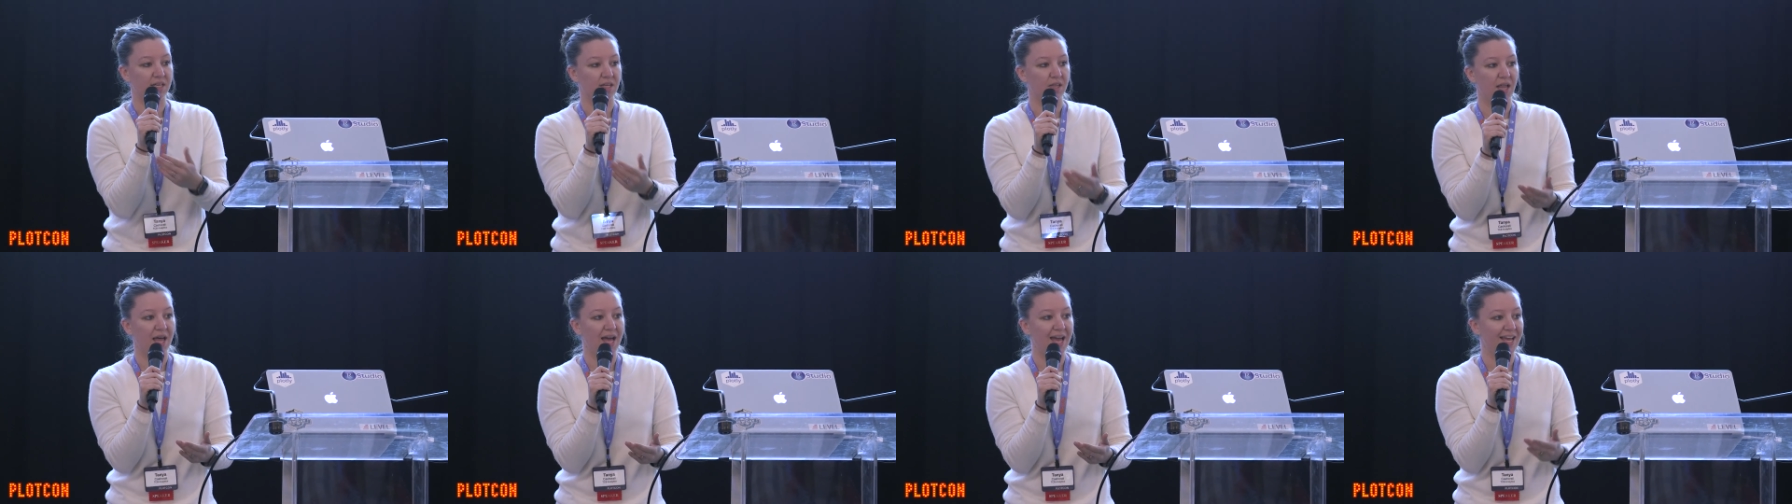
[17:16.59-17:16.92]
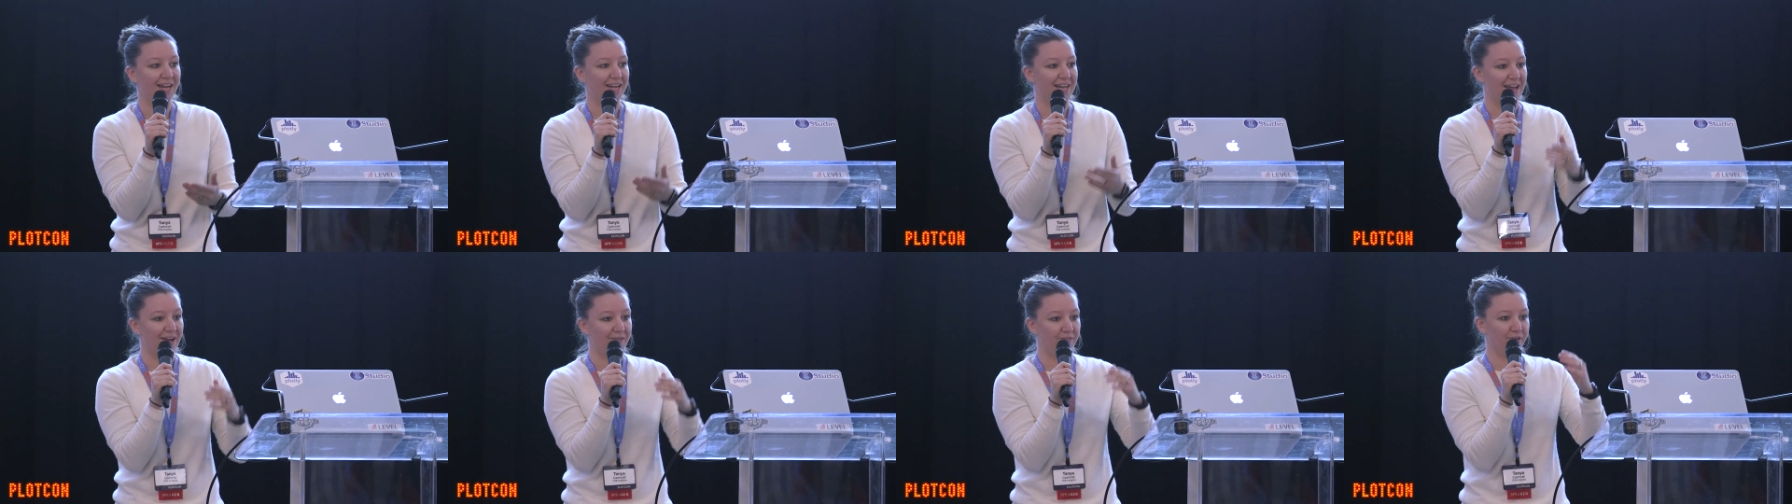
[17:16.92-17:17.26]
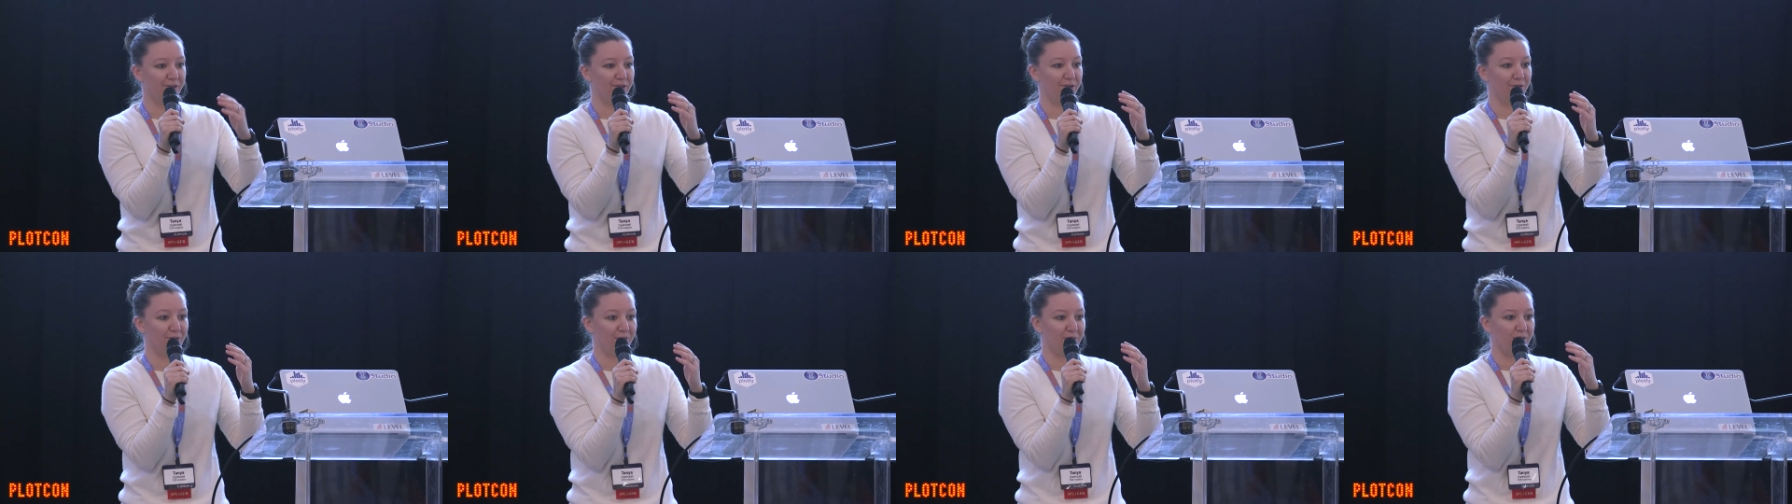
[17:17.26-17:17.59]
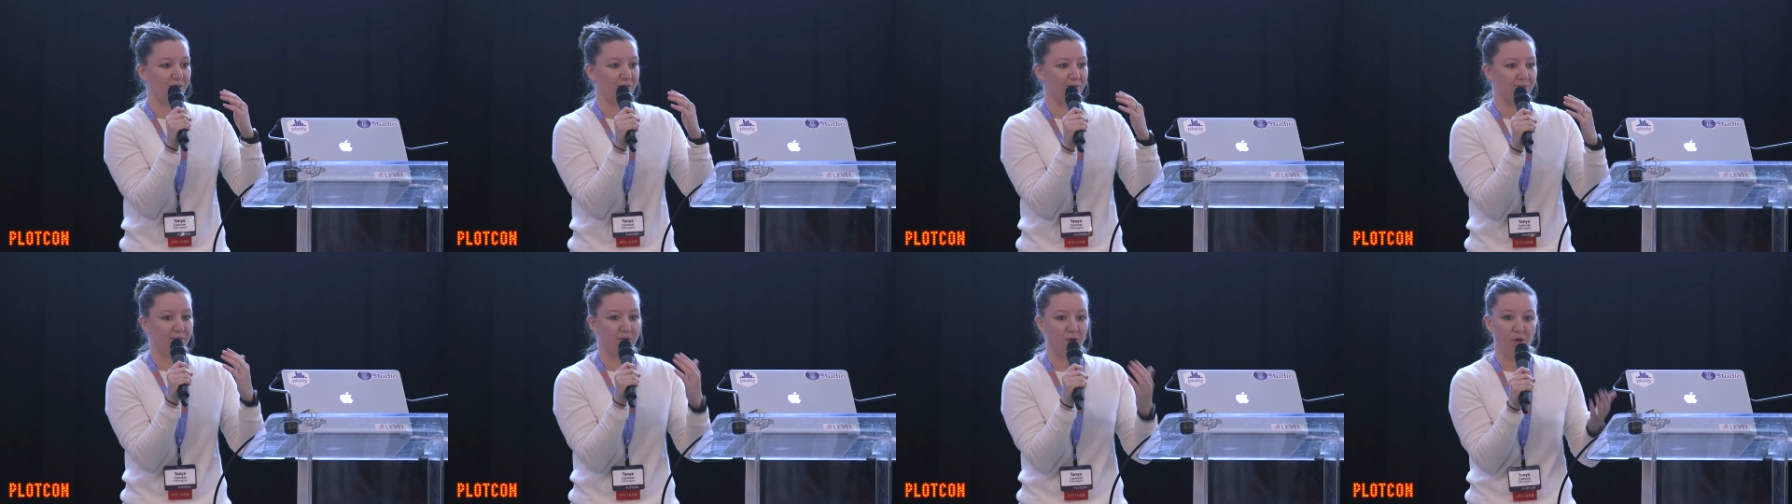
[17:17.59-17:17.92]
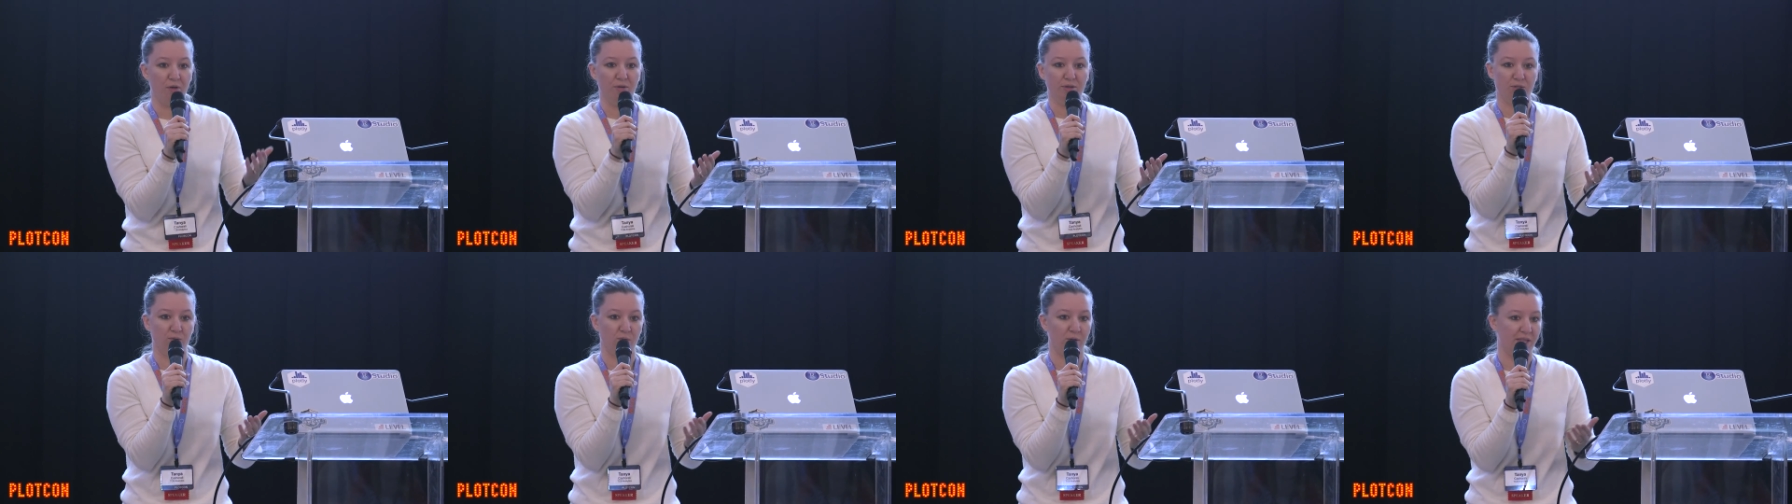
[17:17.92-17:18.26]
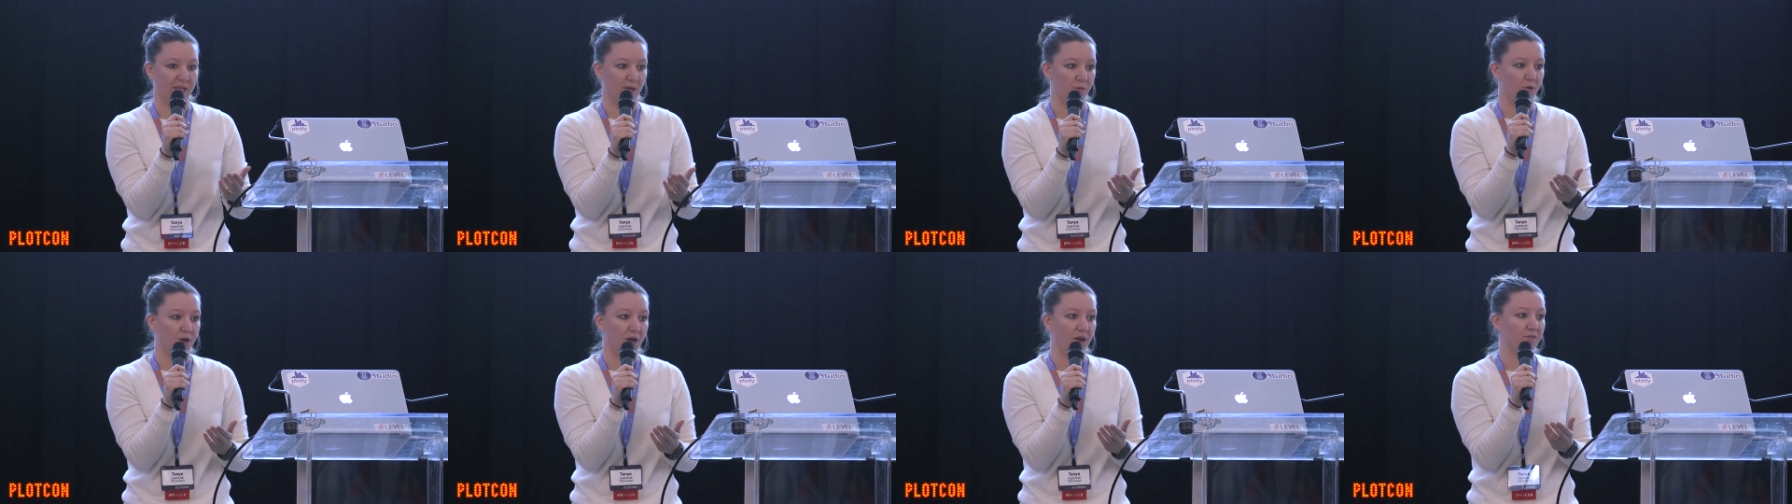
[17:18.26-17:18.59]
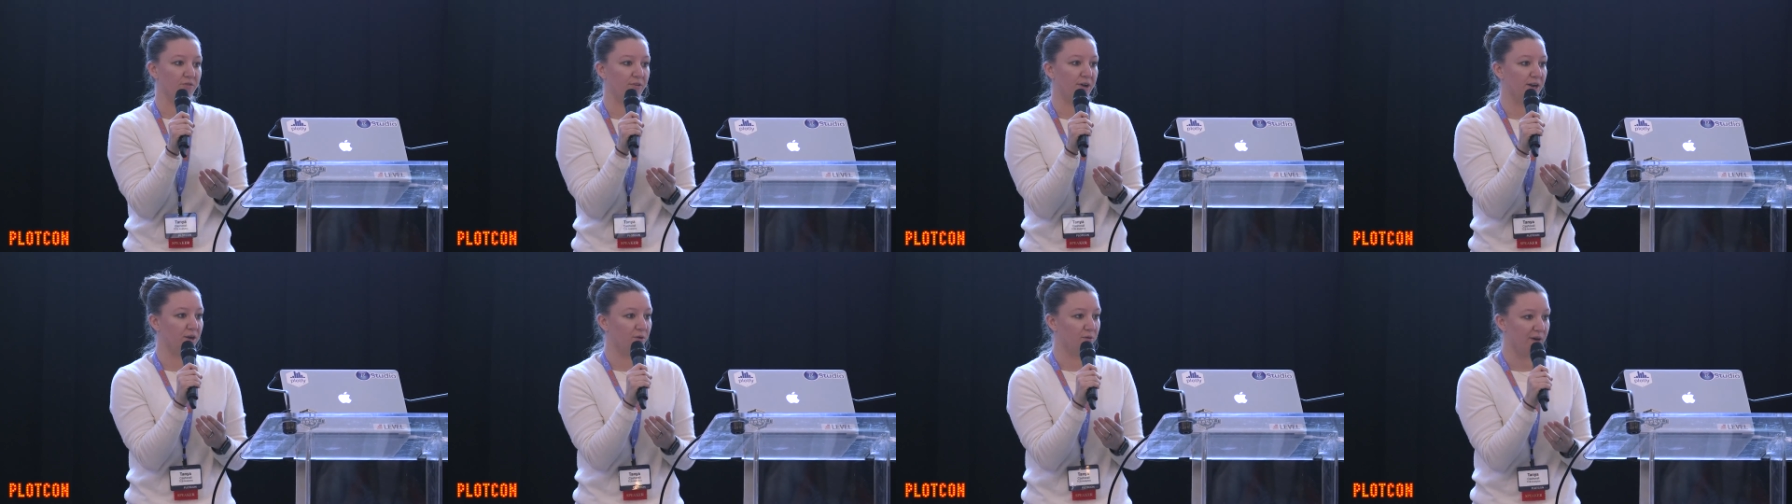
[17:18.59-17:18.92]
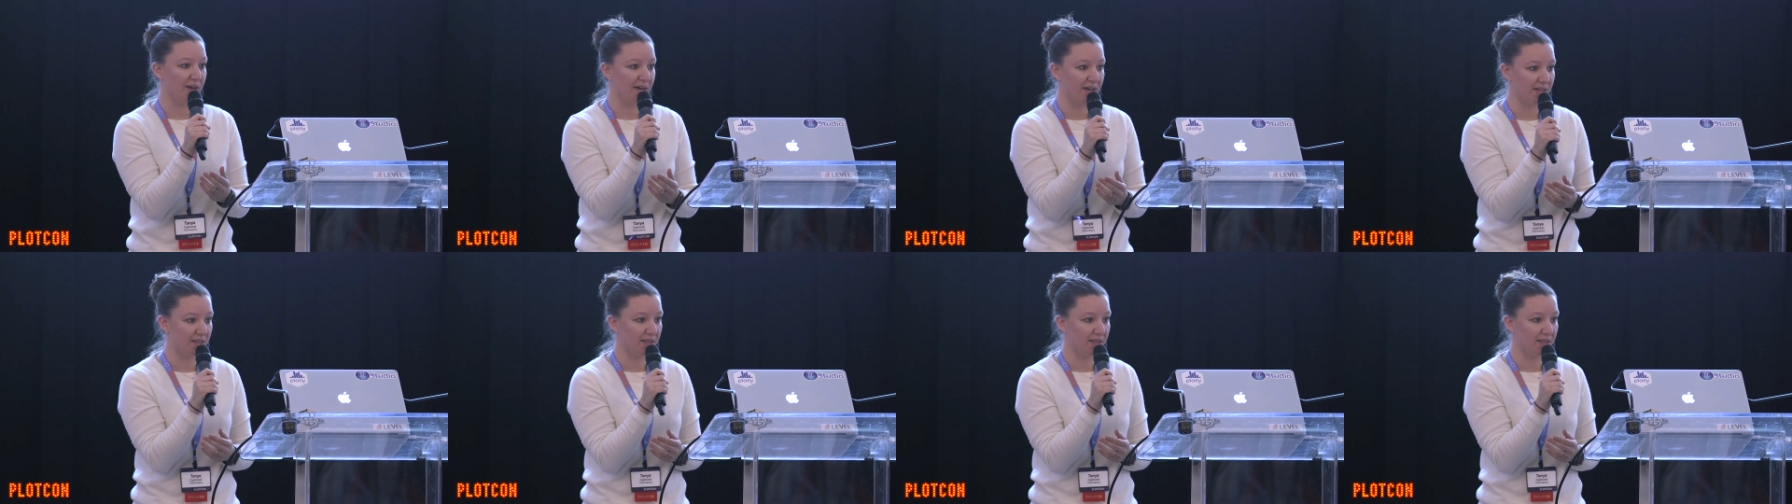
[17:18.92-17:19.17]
client never knows what they want right away.